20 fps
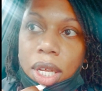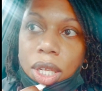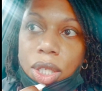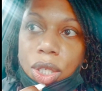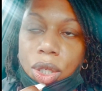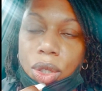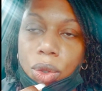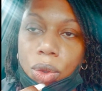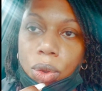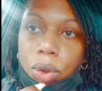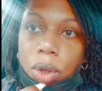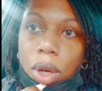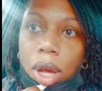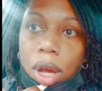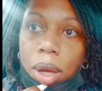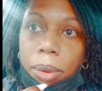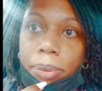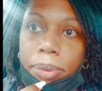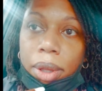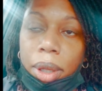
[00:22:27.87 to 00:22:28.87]
to
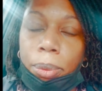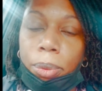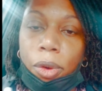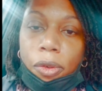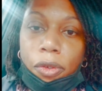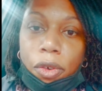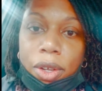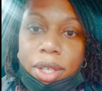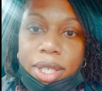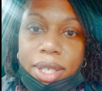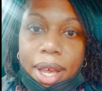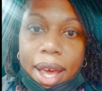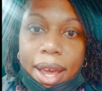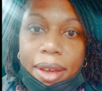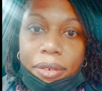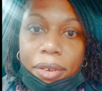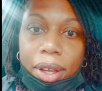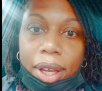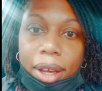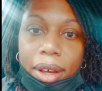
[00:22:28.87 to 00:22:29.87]
then move on to
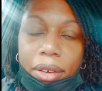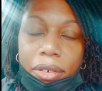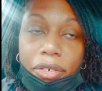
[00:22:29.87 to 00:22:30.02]
IVF.